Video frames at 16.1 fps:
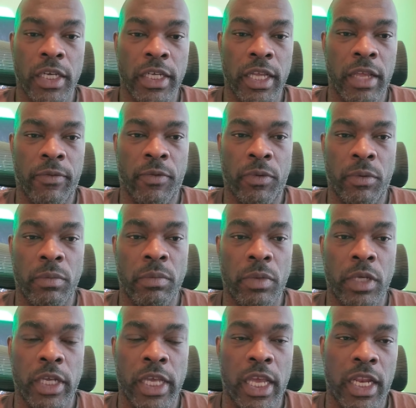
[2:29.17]
if you,
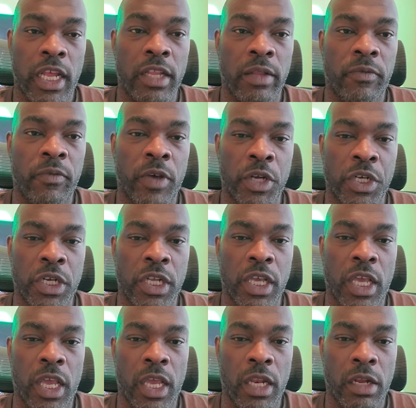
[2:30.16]
again, hit the function
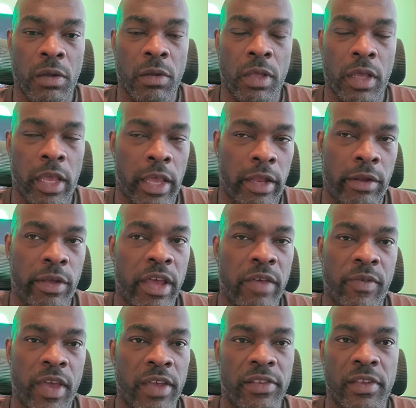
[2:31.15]
key, and you
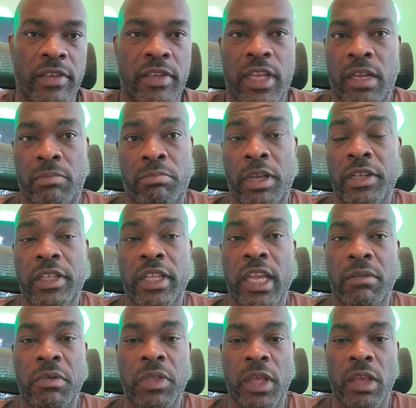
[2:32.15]
have access to basically
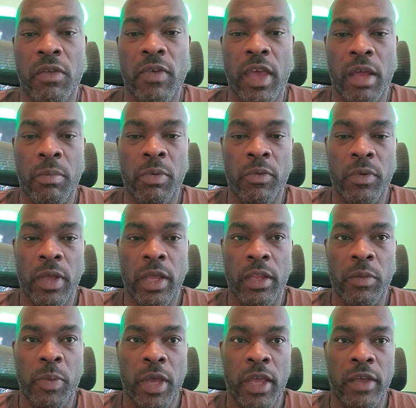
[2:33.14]
everything you've had in
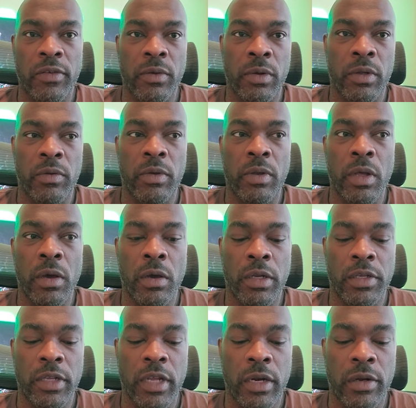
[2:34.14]
the past on
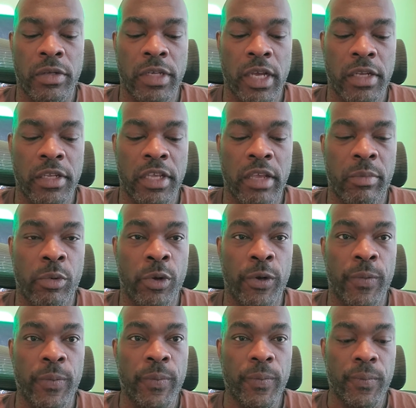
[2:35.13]
a standard size
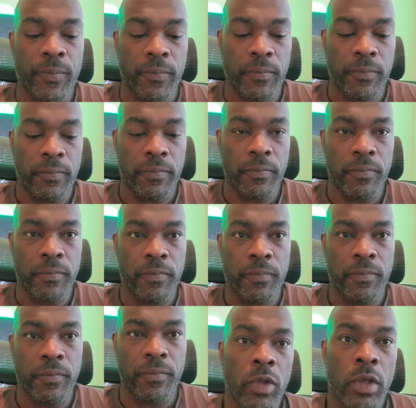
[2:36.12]
keyboard.
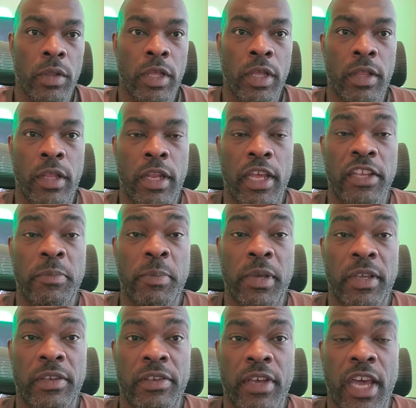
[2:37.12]
Then the next
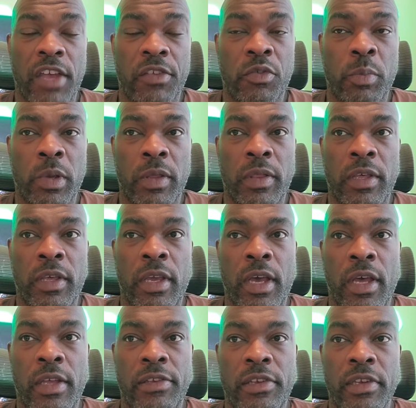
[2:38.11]
biggest size would be the
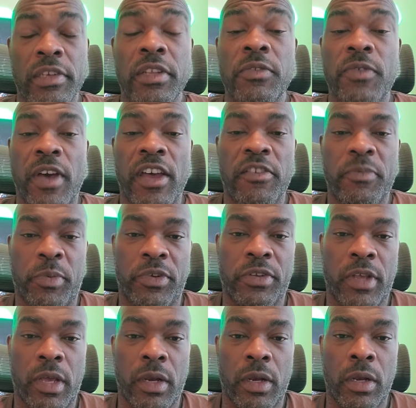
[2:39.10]

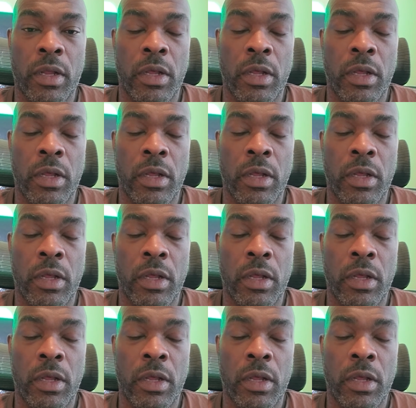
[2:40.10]
65%,